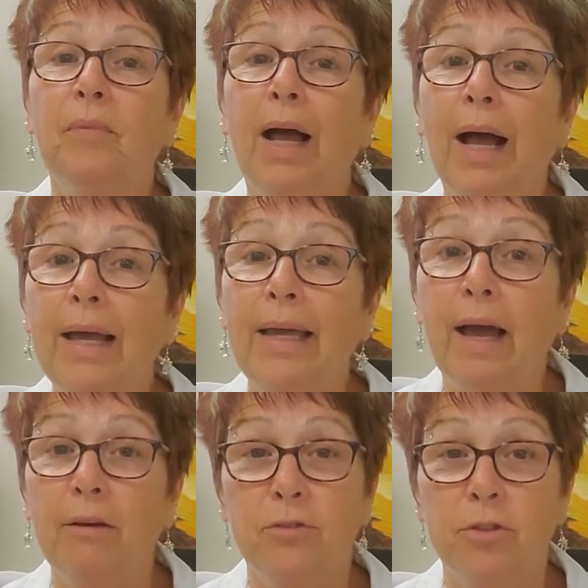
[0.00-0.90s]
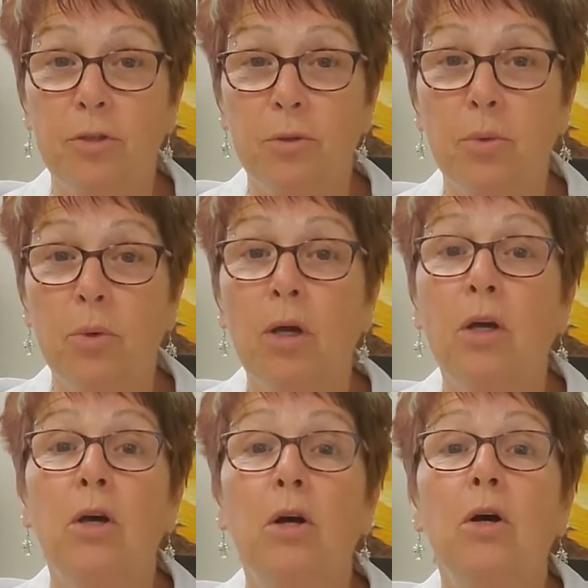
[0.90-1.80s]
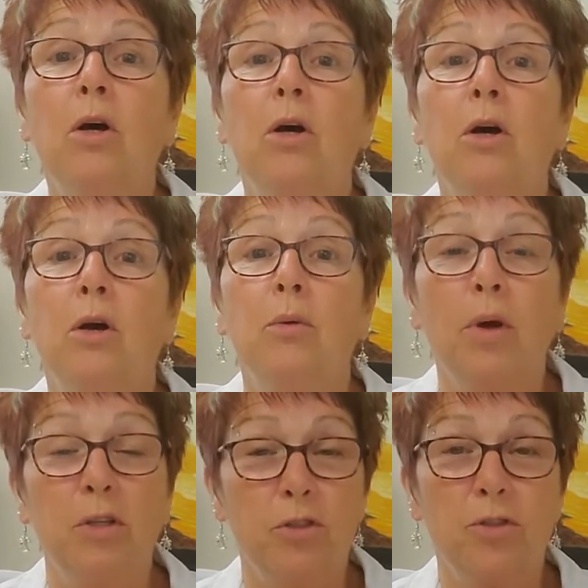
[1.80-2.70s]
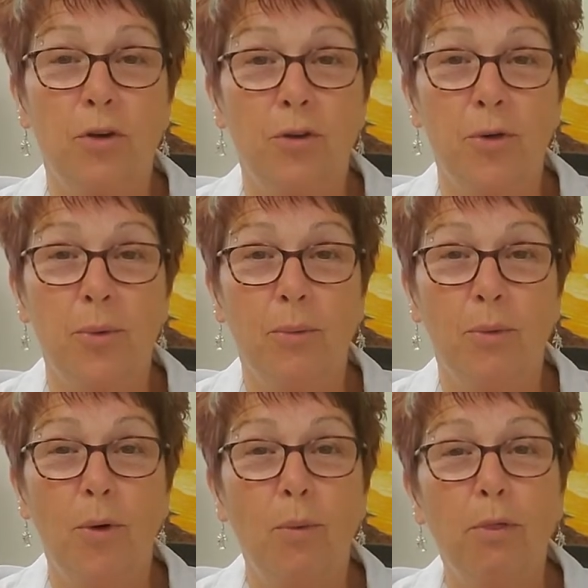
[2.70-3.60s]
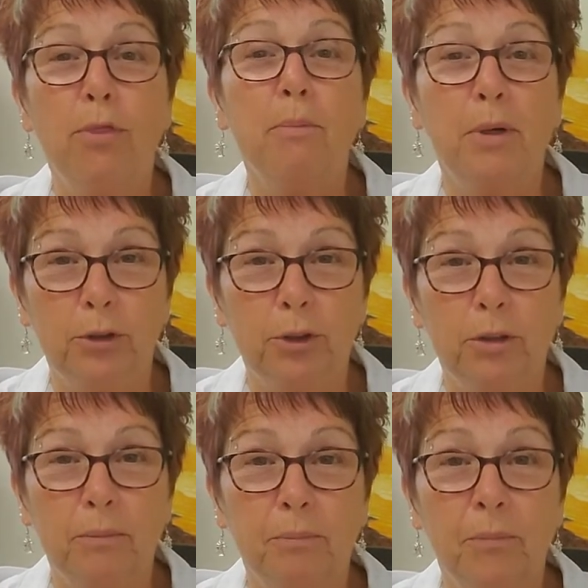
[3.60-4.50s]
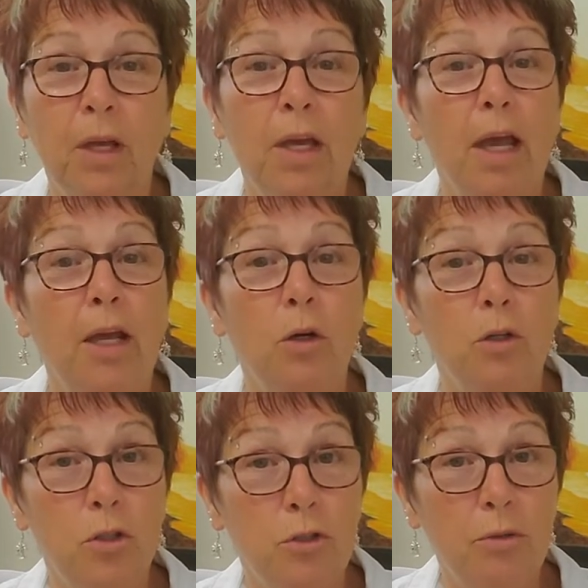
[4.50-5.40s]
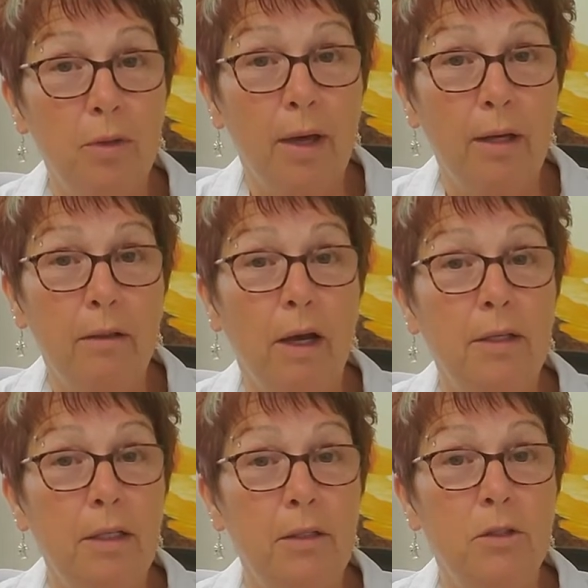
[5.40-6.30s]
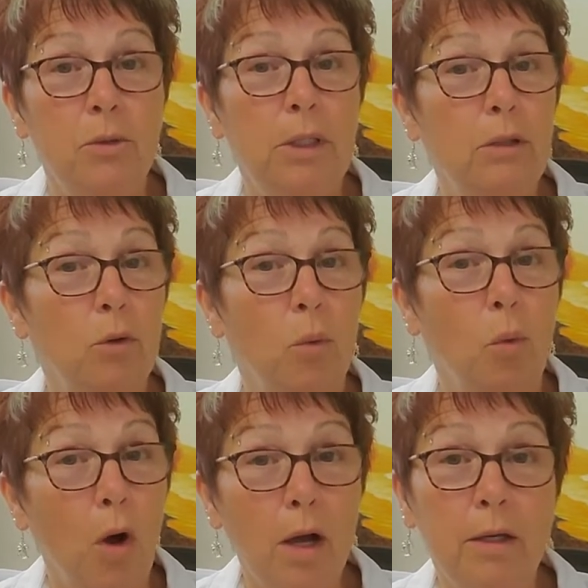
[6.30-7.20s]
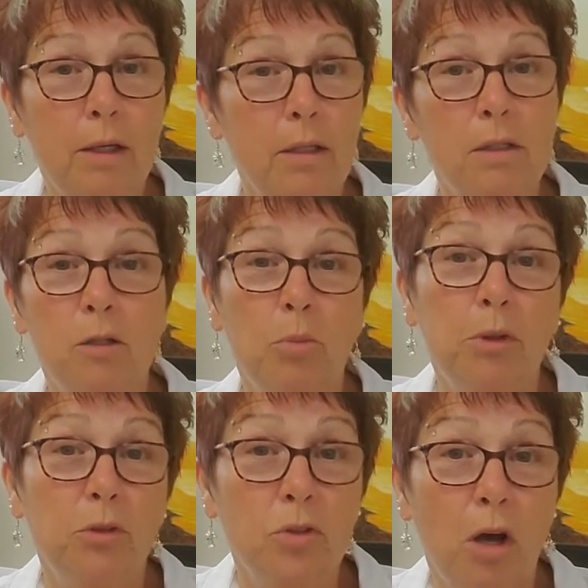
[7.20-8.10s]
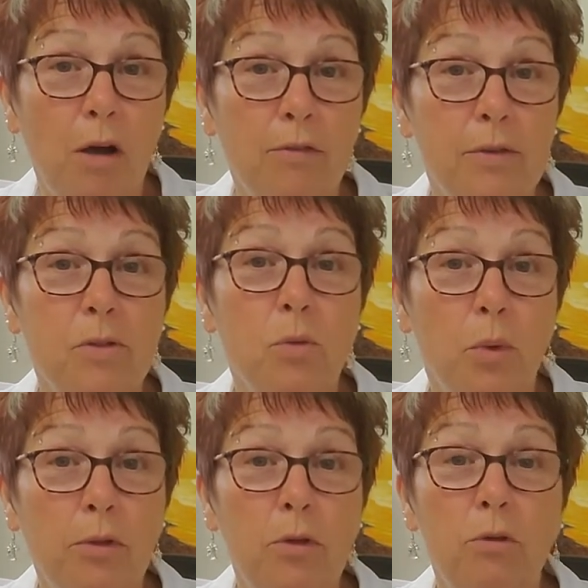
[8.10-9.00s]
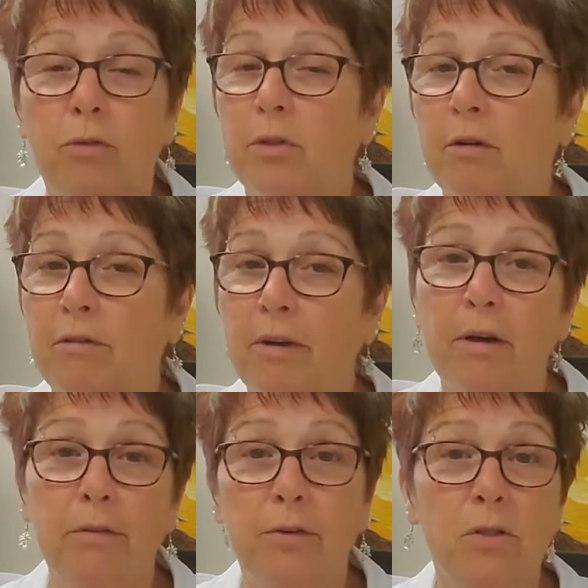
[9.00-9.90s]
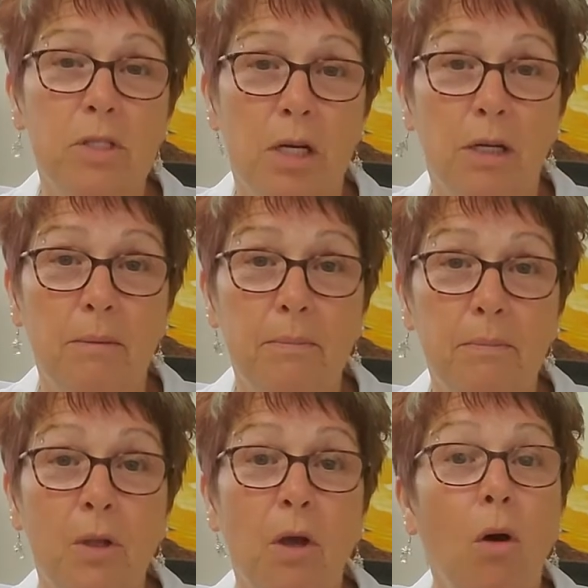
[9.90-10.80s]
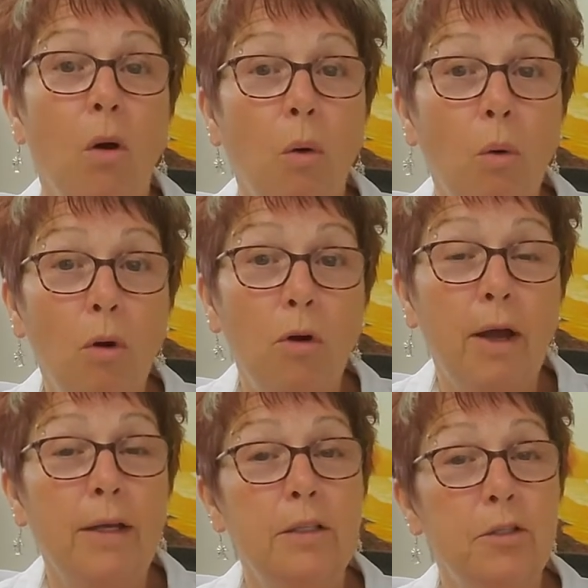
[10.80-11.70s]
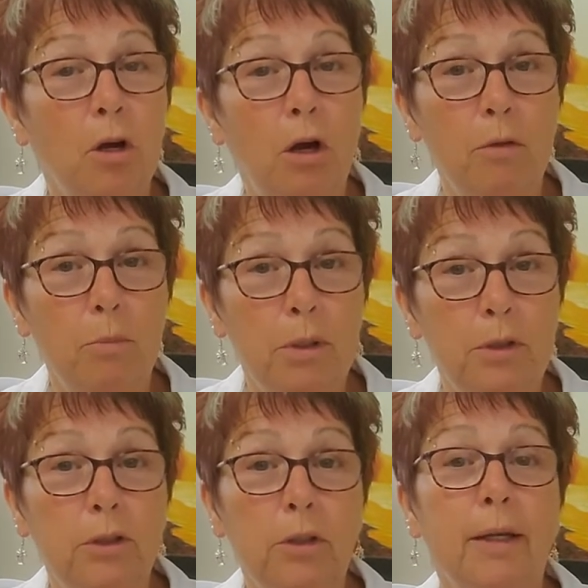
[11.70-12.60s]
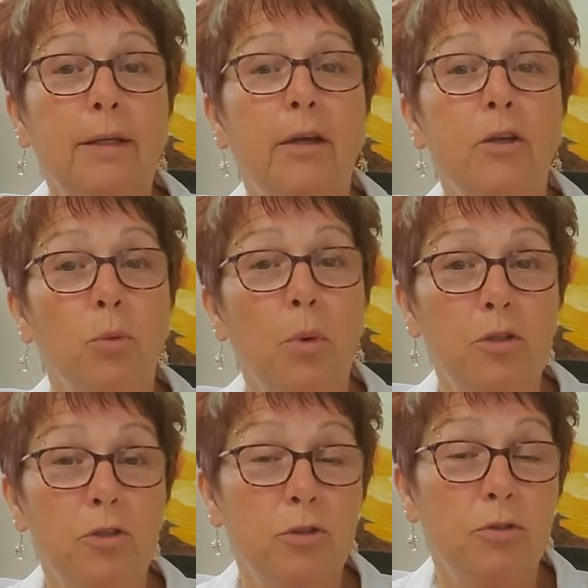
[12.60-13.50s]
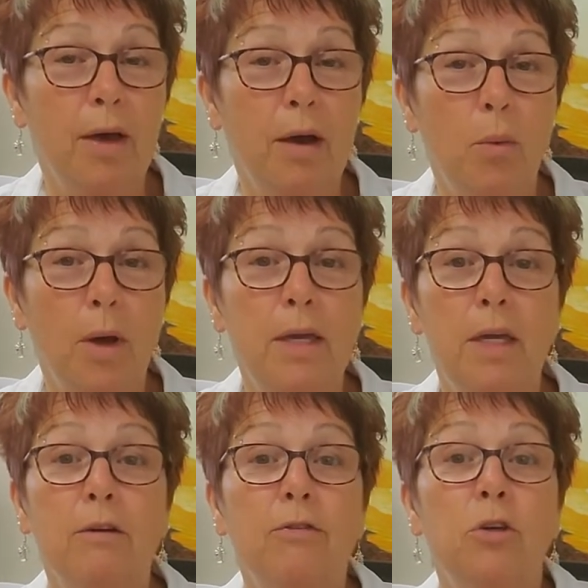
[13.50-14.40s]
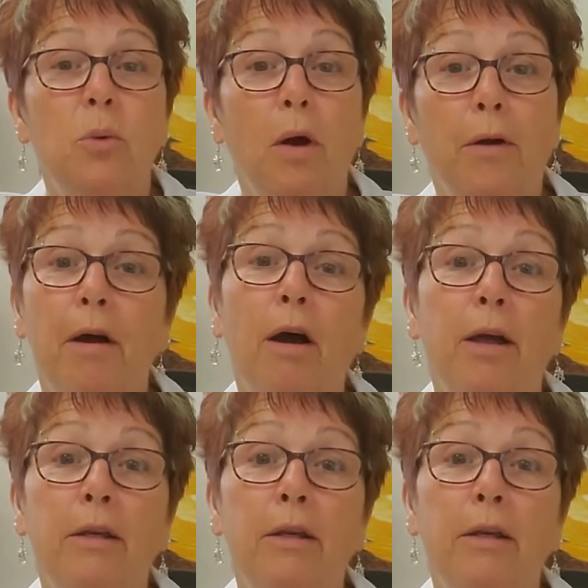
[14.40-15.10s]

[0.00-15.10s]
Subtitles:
I have to register you with the builder. In order to do that, I need to either walk into the builder's office with you for the very first time, or I need to call the builder and get you registered that way if you are not